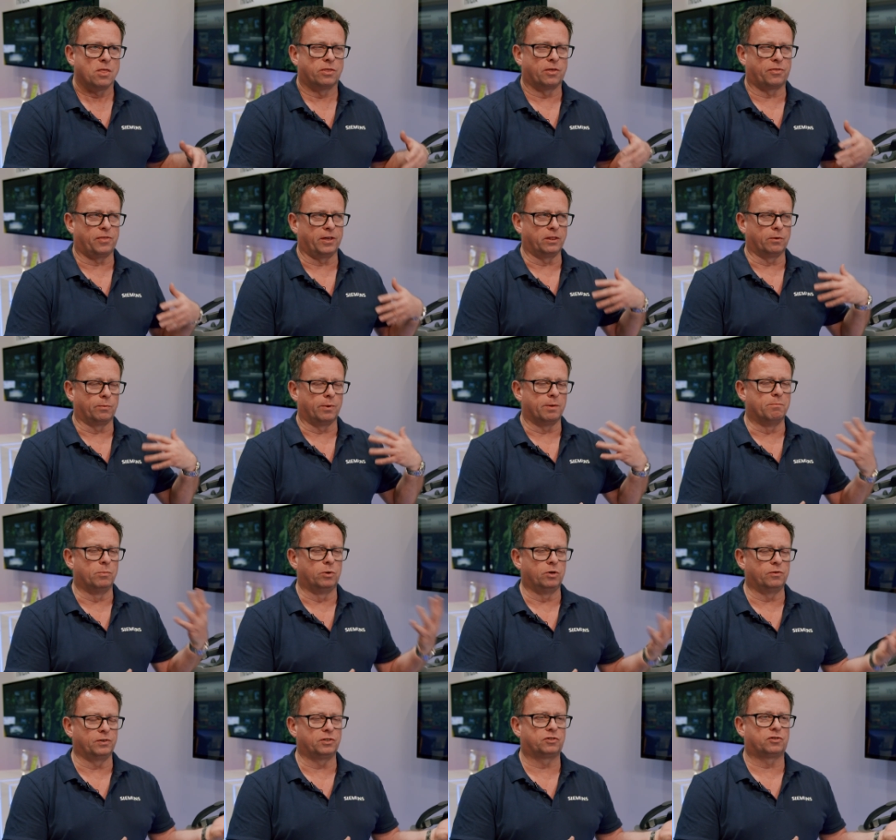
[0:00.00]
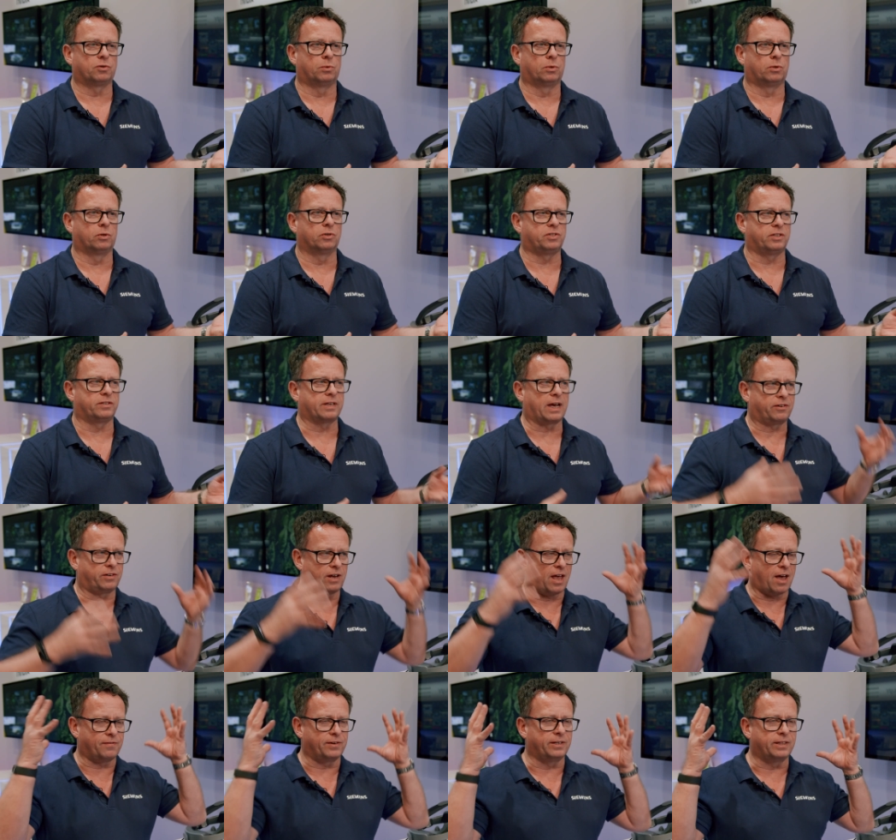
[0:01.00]
The thing that we're moving towards is
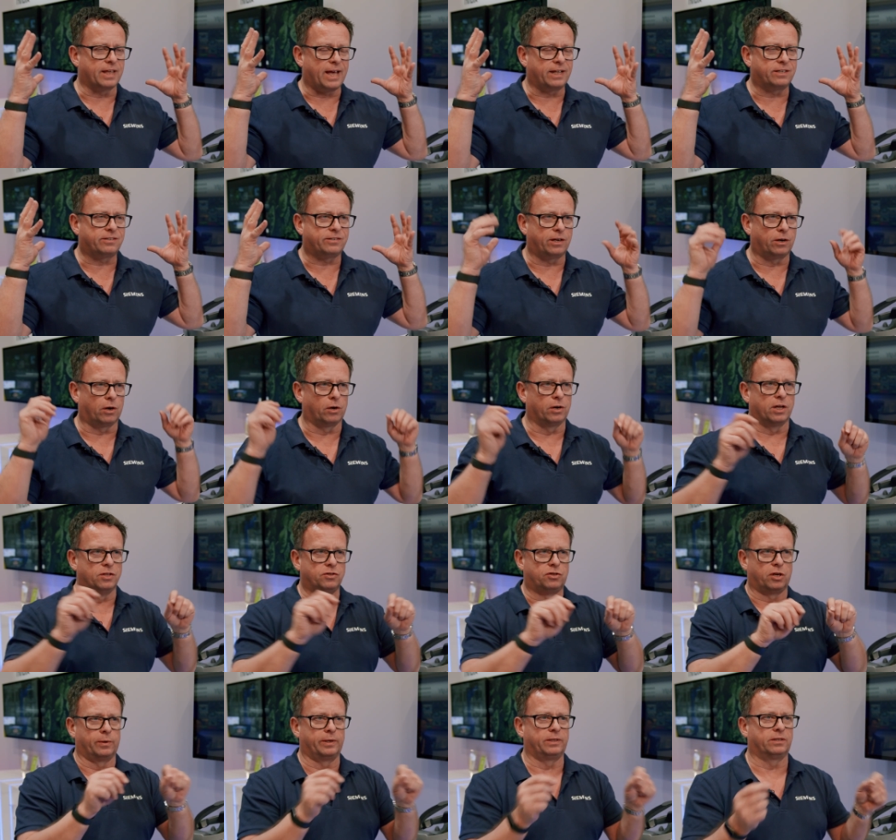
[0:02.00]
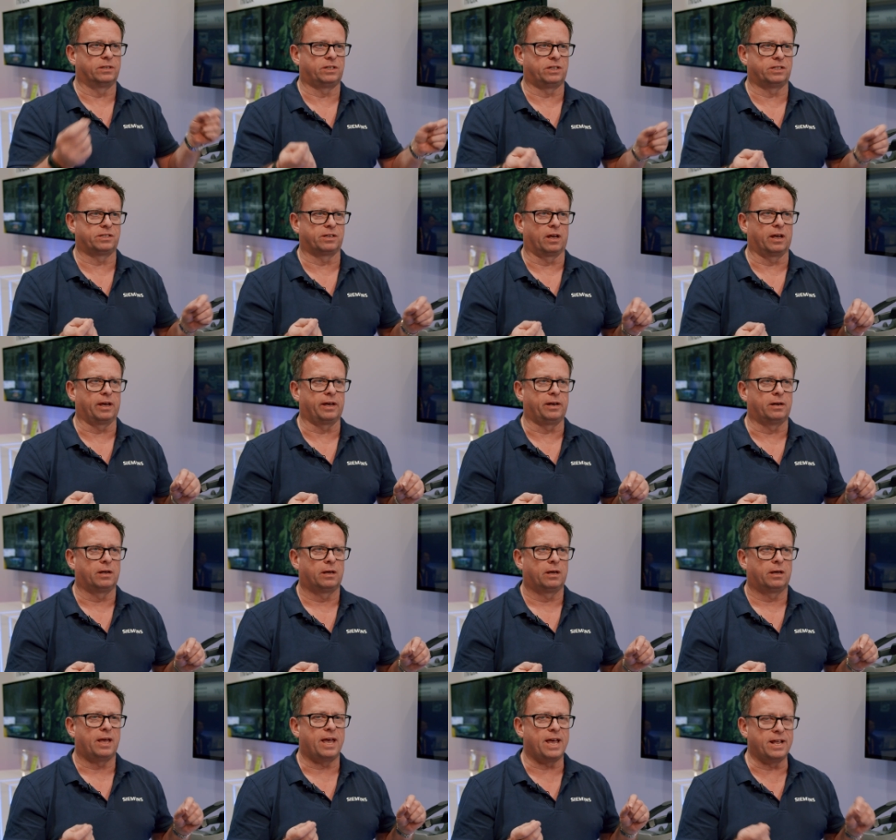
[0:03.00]
actually having the headset on and doing the design
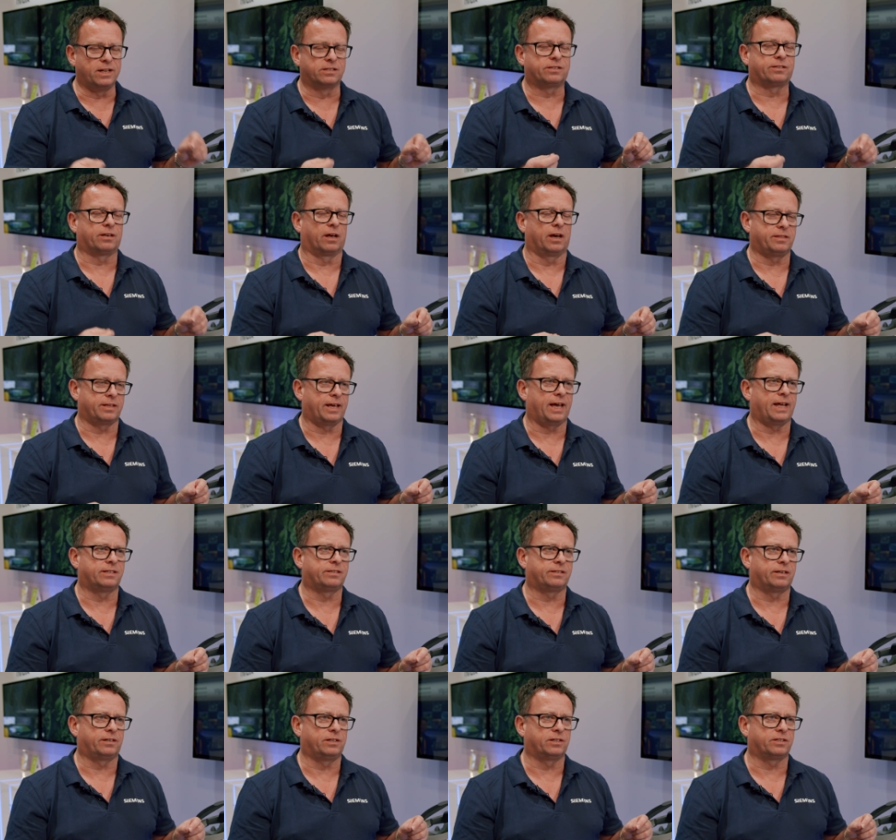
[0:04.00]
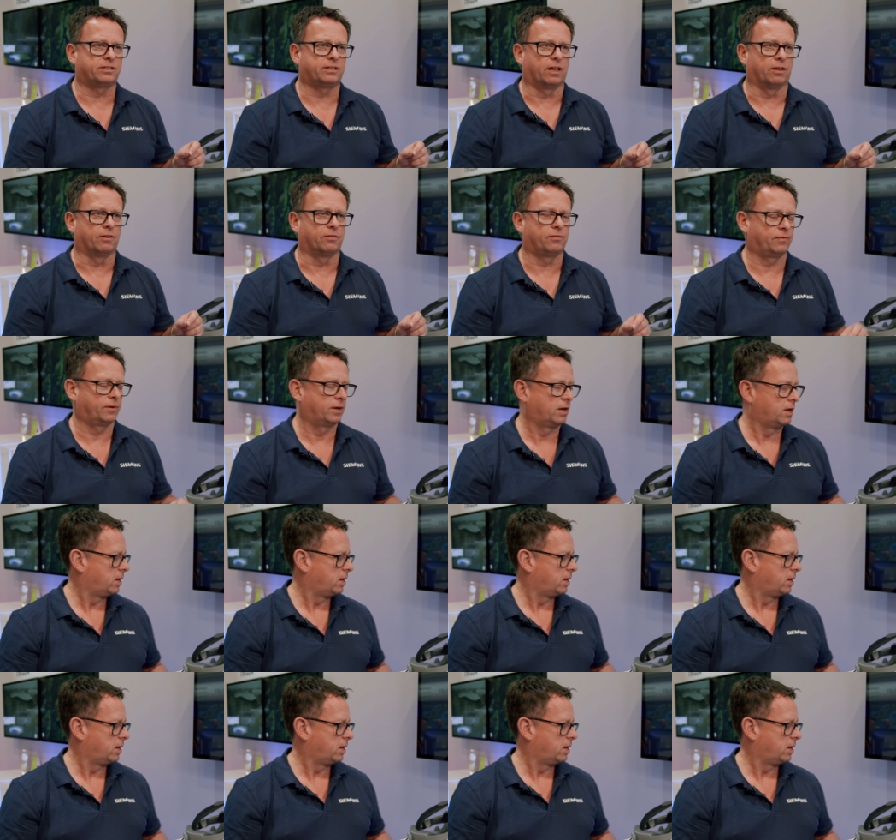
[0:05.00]
inside the headset itself.